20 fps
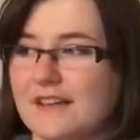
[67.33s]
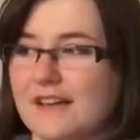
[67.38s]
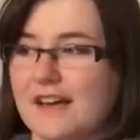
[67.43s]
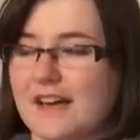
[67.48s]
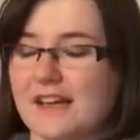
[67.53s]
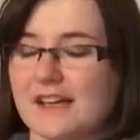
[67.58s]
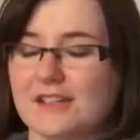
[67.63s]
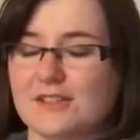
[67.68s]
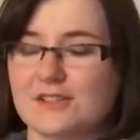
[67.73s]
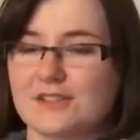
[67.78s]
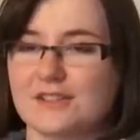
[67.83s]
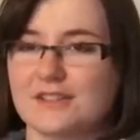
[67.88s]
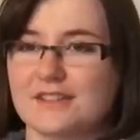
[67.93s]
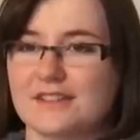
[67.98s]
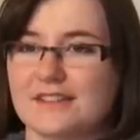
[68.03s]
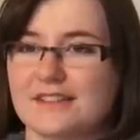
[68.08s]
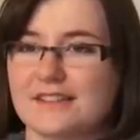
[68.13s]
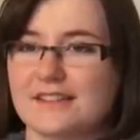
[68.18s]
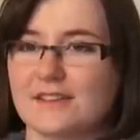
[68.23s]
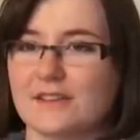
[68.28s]

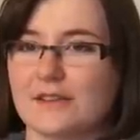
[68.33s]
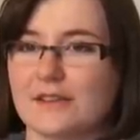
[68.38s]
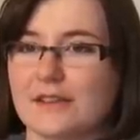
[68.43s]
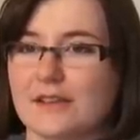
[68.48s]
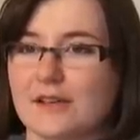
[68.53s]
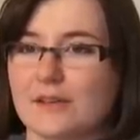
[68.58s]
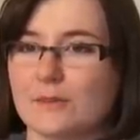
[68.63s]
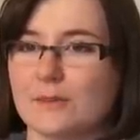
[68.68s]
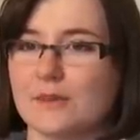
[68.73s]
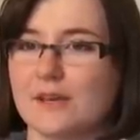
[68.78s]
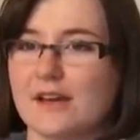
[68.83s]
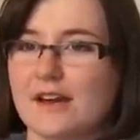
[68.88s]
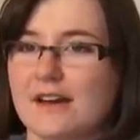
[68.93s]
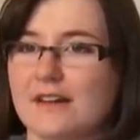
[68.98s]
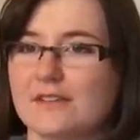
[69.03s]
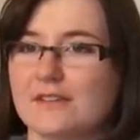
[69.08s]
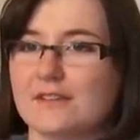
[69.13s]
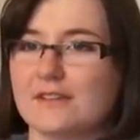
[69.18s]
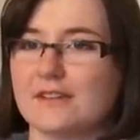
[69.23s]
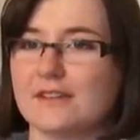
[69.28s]
anxiousness on their
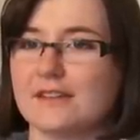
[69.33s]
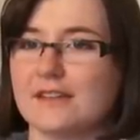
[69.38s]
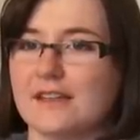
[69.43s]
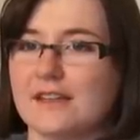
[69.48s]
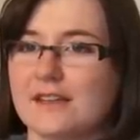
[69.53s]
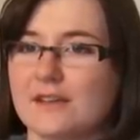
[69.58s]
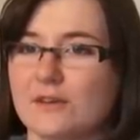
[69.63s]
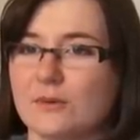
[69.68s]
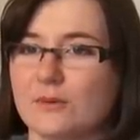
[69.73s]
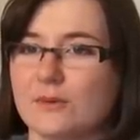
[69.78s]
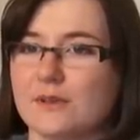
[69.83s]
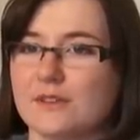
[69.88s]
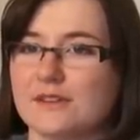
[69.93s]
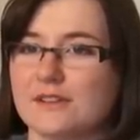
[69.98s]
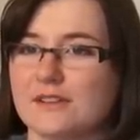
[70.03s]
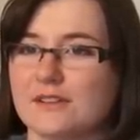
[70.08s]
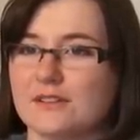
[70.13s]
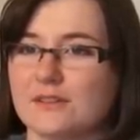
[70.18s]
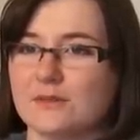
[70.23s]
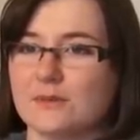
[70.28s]
behalf so that they know
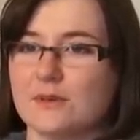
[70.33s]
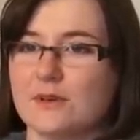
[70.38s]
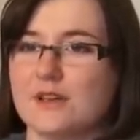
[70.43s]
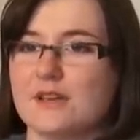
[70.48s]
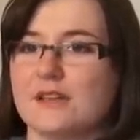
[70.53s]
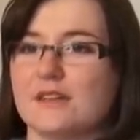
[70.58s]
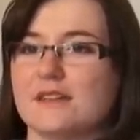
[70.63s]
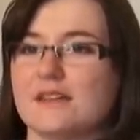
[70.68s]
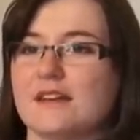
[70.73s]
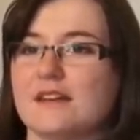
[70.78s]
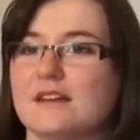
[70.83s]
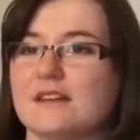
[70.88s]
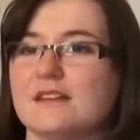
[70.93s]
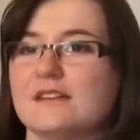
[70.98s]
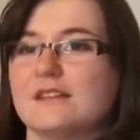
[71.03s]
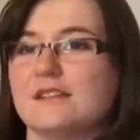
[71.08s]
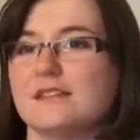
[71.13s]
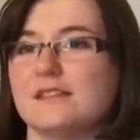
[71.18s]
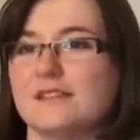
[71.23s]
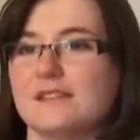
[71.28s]
what they're doing and
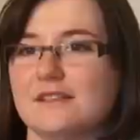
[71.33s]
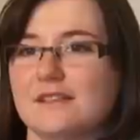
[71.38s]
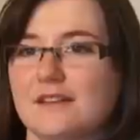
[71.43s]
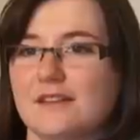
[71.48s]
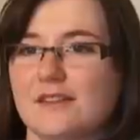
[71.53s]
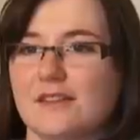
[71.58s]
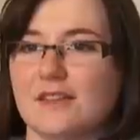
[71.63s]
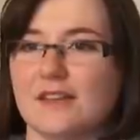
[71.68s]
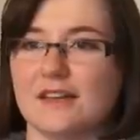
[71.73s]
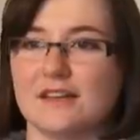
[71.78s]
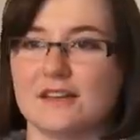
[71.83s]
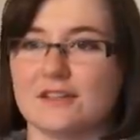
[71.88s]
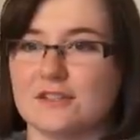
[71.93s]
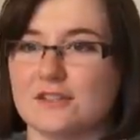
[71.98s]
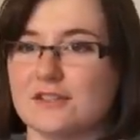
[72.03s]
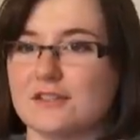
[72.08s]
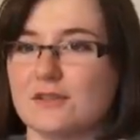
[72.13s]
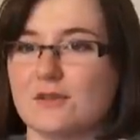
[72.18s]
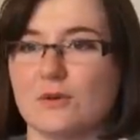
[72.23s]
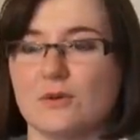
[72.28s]
they they
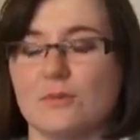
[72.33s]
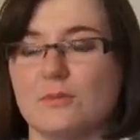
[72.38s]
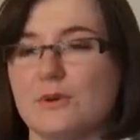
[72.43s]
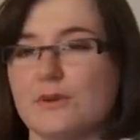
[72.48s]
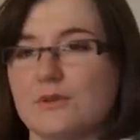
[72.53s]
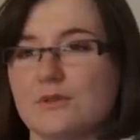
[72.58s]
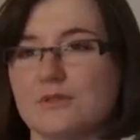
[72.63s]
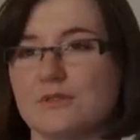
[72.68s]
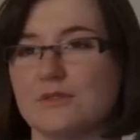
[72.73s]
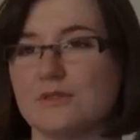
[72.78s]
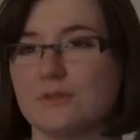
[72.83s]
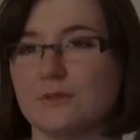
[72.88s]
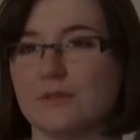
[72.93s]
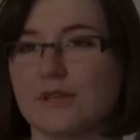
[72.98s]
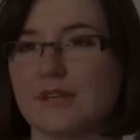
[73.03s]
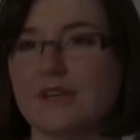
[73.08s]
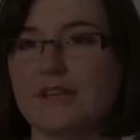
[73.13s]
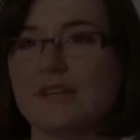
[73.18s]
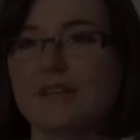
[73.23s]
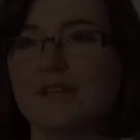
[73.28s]
can just go about
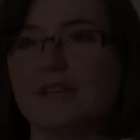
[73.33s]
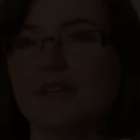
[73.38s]
doing it.